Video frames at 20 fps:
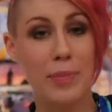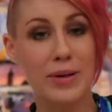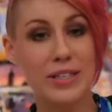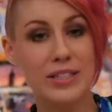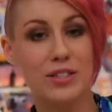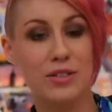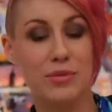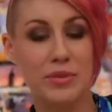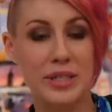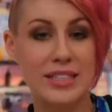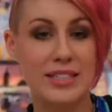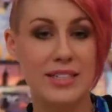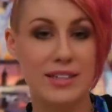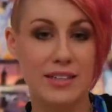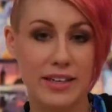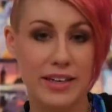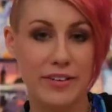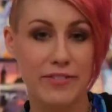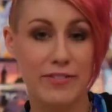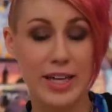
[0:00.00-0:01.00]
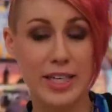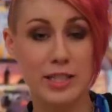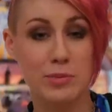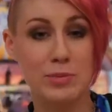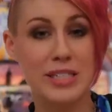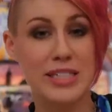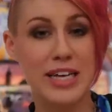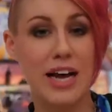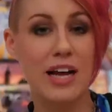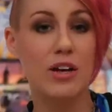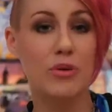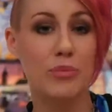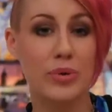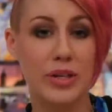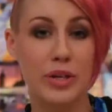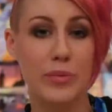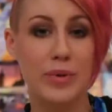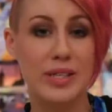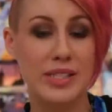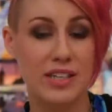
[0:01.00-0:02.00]
up until recently, Flex Mentallo
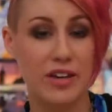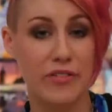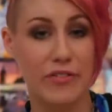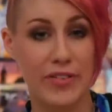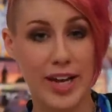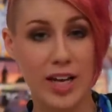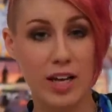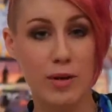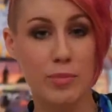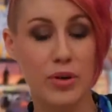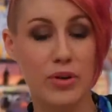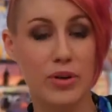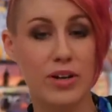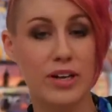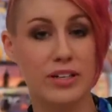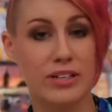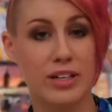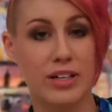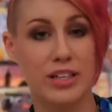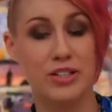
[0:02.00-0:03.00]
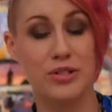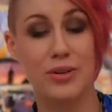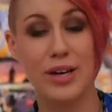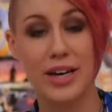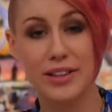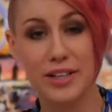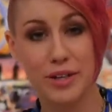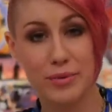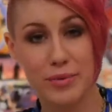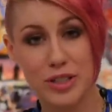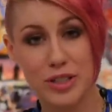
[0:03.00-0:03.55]
really wasn't available unless you had the